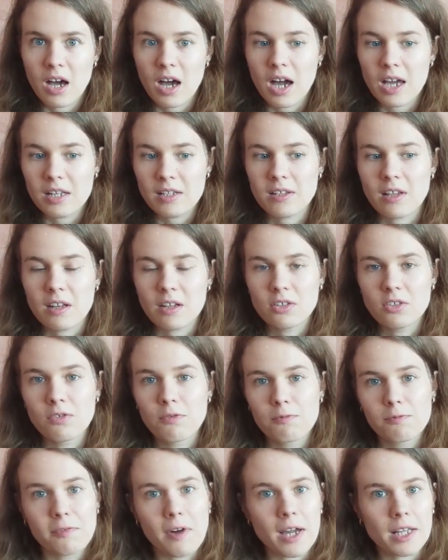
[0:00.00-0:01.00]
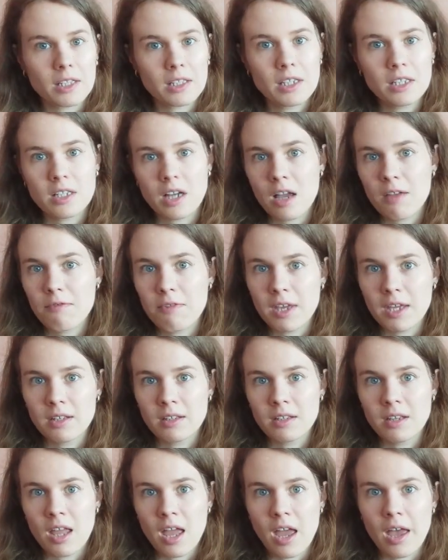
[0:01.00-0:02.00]
I decided to finally dive
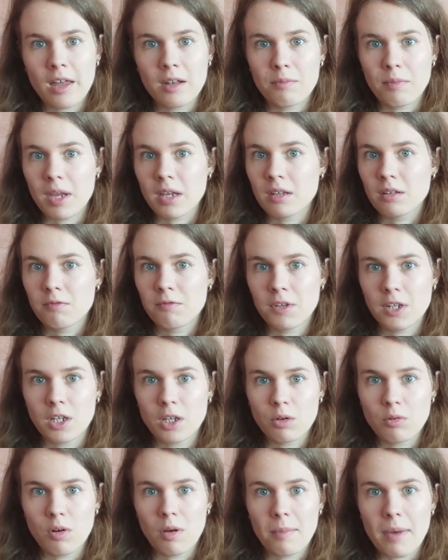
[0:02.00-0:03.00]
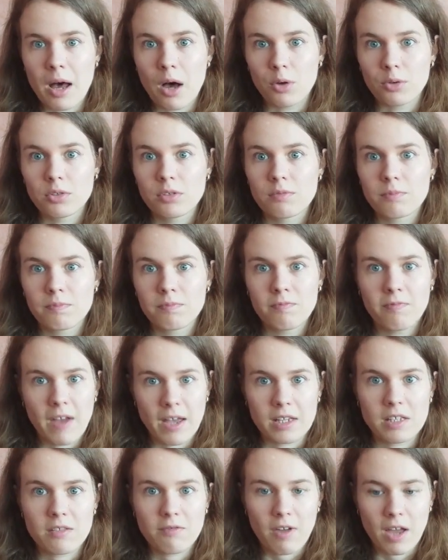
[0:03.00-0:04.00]
in and make a video about
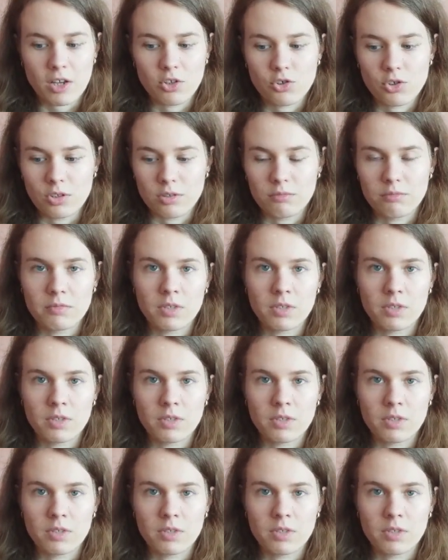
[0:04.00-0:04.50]
fast fashion.